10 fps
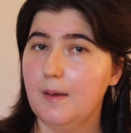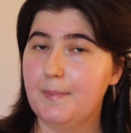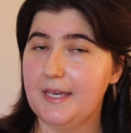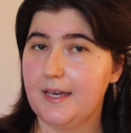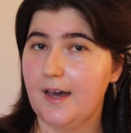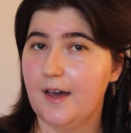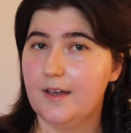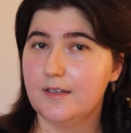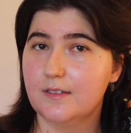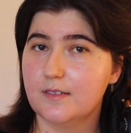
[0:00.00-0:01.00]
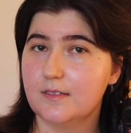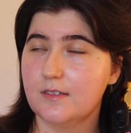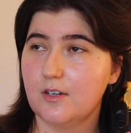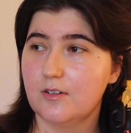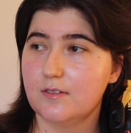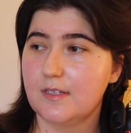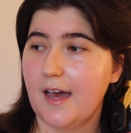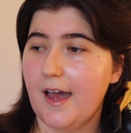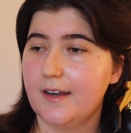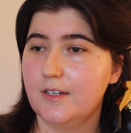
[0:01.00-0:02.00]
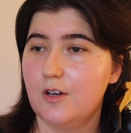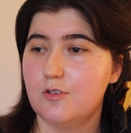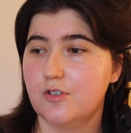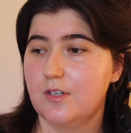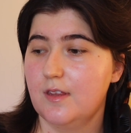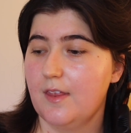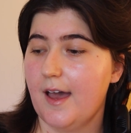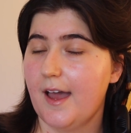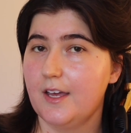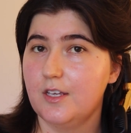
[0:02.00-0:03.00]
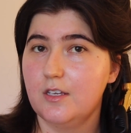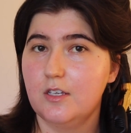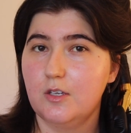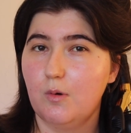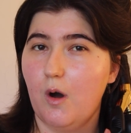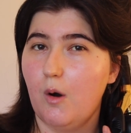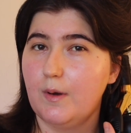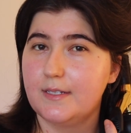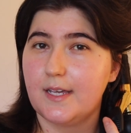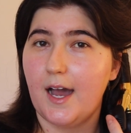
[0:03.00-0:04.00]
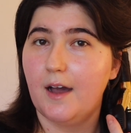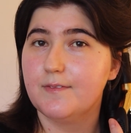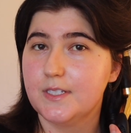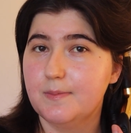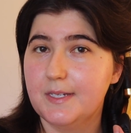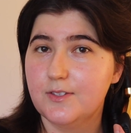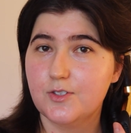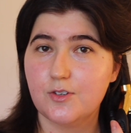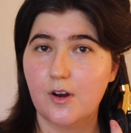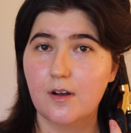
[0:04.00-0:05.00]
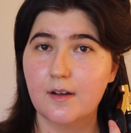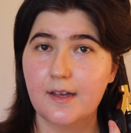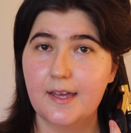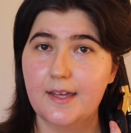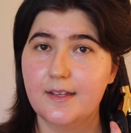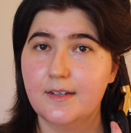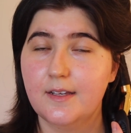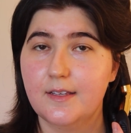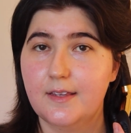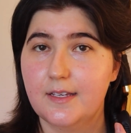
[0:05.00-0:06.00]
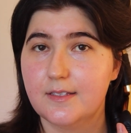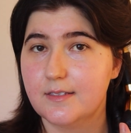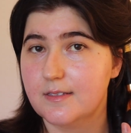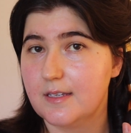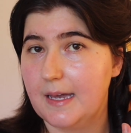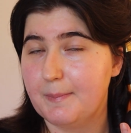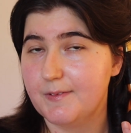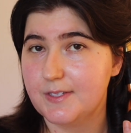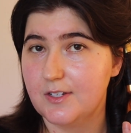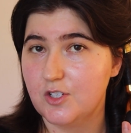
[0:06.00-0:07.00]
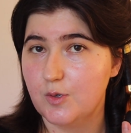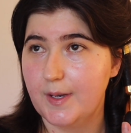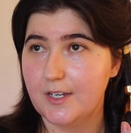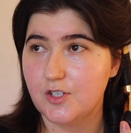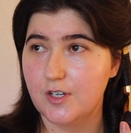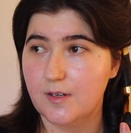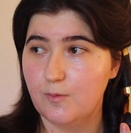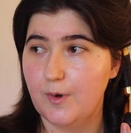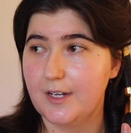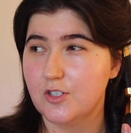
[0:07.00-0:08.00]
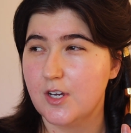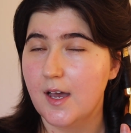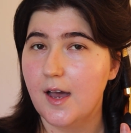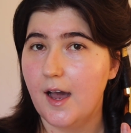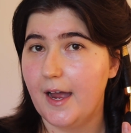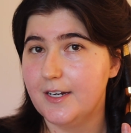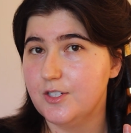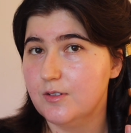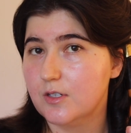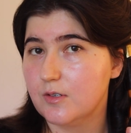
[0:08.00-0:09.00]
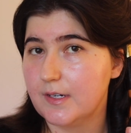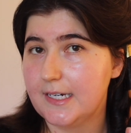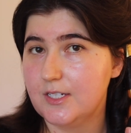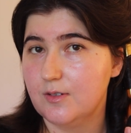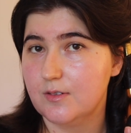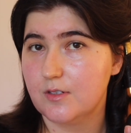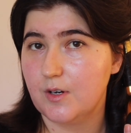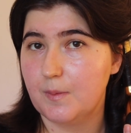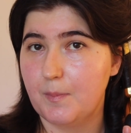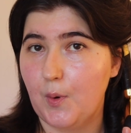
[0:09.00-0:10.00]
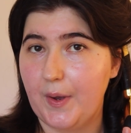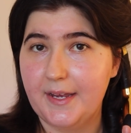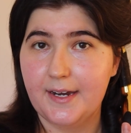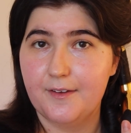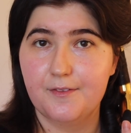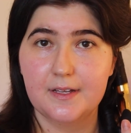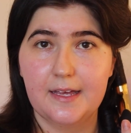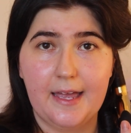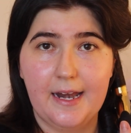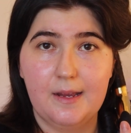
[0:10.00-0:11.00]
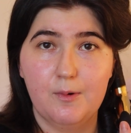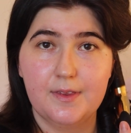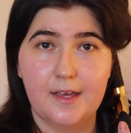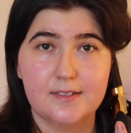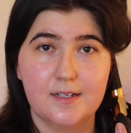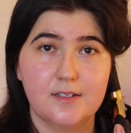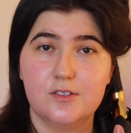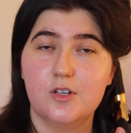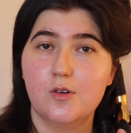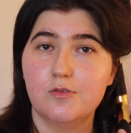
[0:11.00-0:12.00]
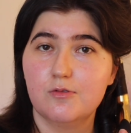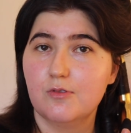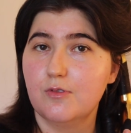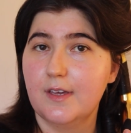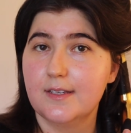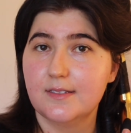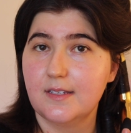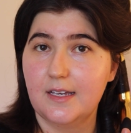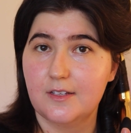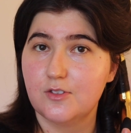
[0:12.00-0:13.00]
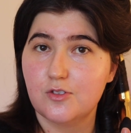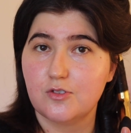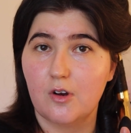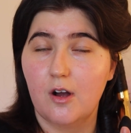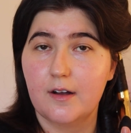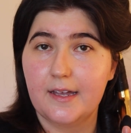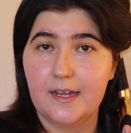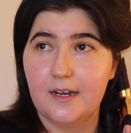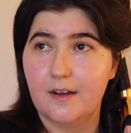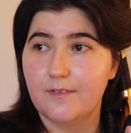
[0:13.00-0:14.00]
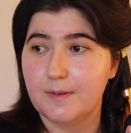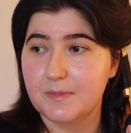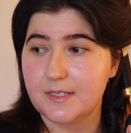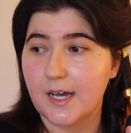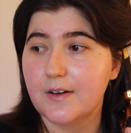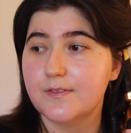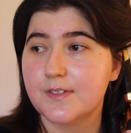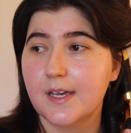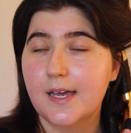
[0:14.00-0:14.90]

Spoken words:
because there's that notion that you always have to be strong in this type of situation, which I do agree to a certain point, and I feel like anyone that does go through this is strong in and of themselves.